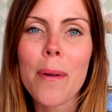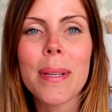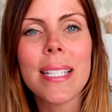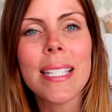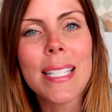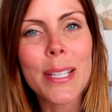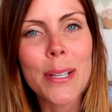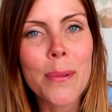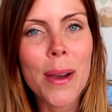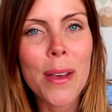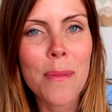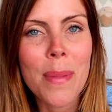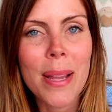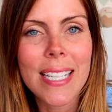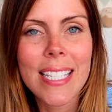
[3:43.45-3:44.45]
but still
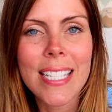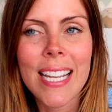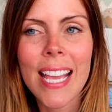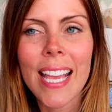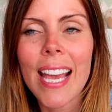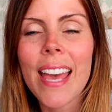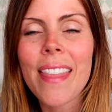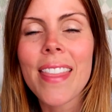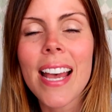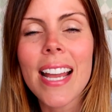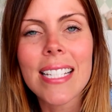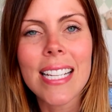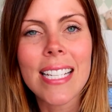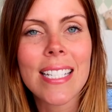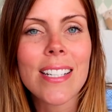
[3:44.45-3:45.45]
worth mentioning, and
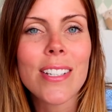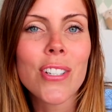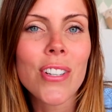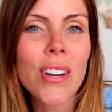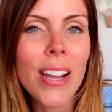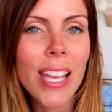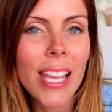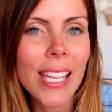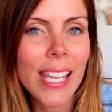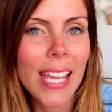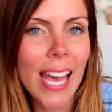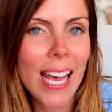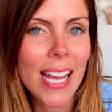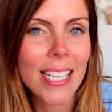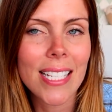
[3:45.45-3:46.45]
that is to try and
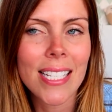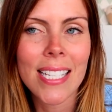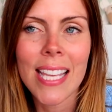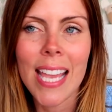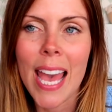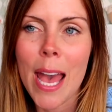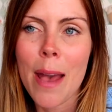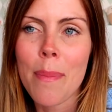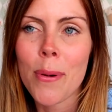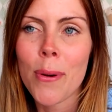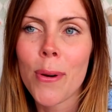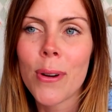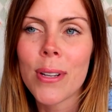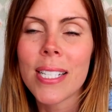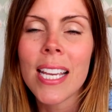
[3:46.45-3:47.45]
get to the
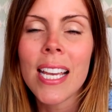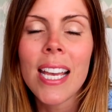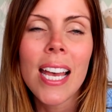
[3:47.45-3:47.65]
airport